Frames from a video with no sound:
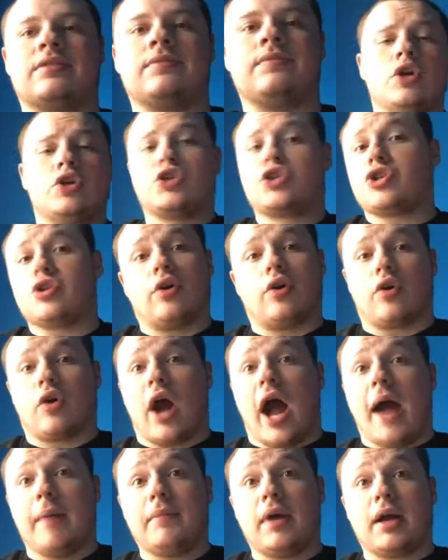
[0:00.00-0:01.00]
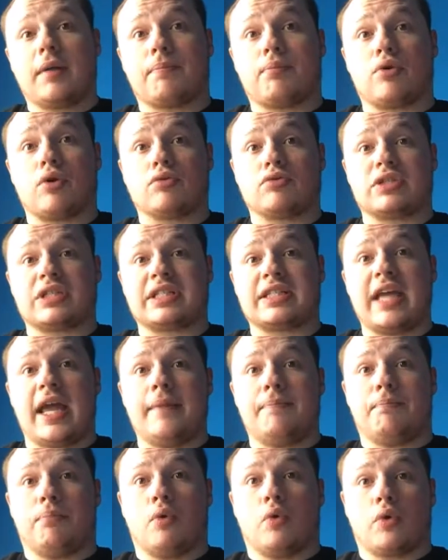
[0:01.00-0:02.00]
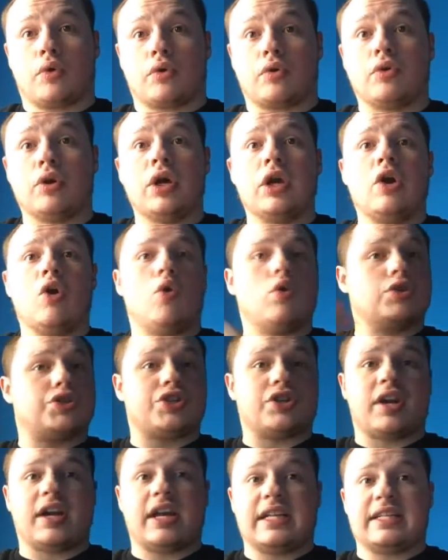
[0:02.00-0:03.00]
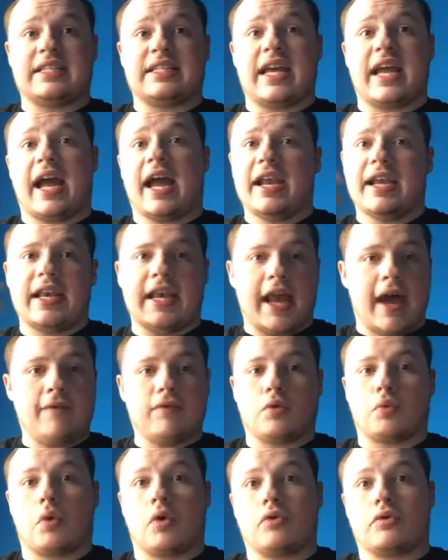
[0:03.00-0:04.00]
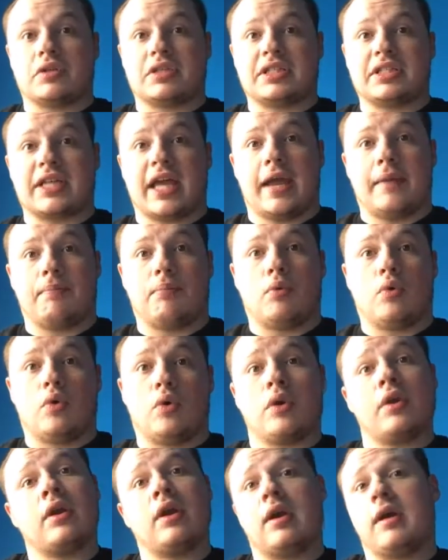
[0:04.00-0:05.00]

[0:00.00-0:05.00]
Sure, I'm not a pro skateboarder, or should I say I never rode a skateboard.